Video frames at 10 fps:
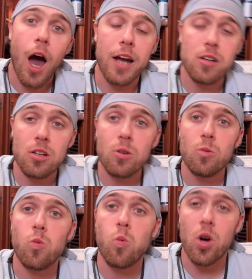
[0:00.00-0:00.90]
I don't know
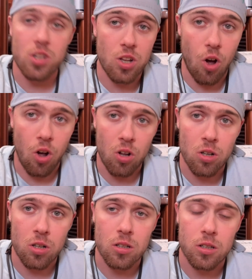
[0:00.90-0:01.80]
what
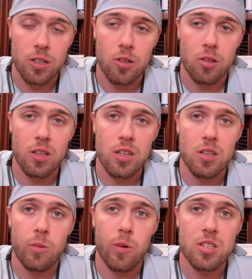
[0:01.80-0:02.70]
all
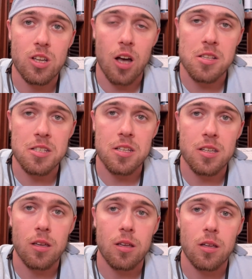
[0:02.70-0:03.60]
it was causing
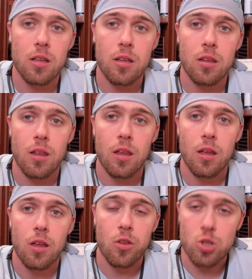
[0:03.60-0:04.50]

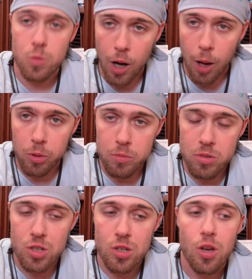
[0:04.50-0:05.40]
those
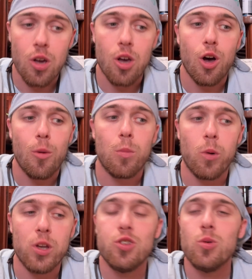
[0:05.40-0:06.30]
problems, but
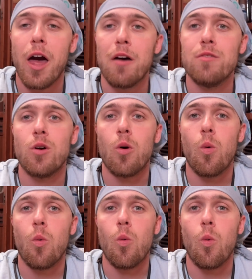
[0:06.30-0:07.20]
we do have
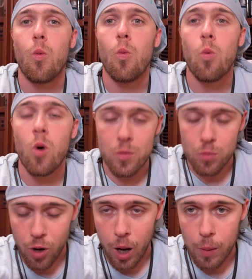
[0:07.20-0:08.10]
one
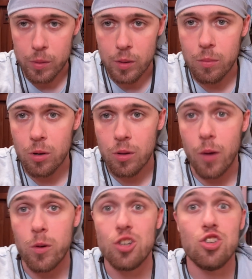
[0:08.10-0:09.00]
problem
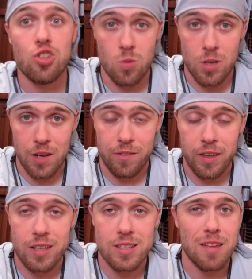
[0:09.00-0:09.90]
that we do need to
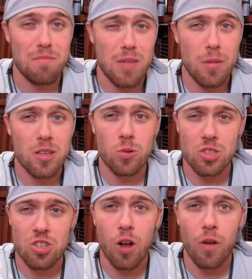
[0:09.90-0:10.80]
fix, and maybe it will
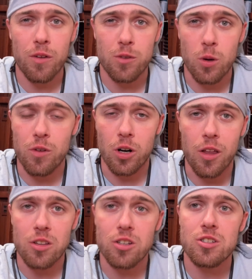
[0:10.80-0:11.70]
solve a few of our
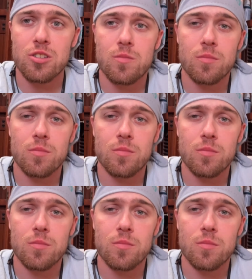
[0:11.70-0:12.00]
others.